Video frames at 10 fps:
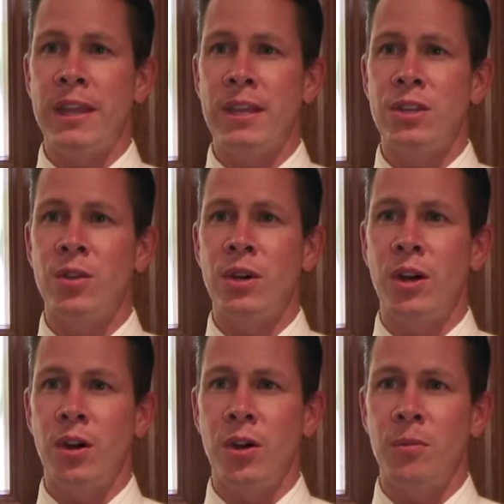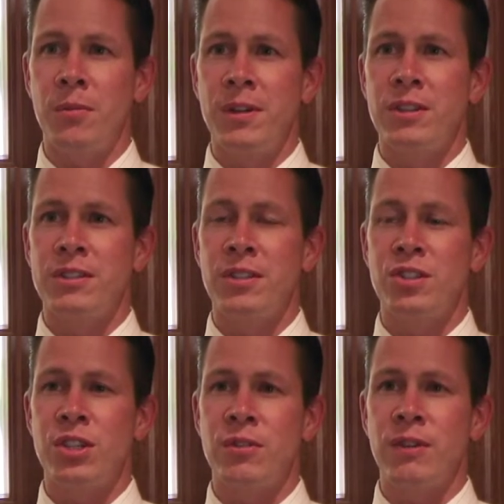can do at home to
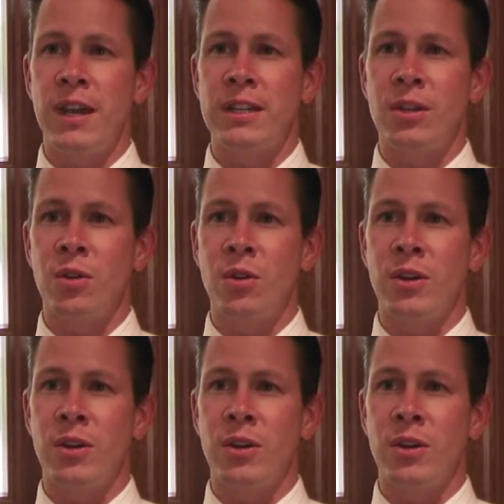achieve ideal oral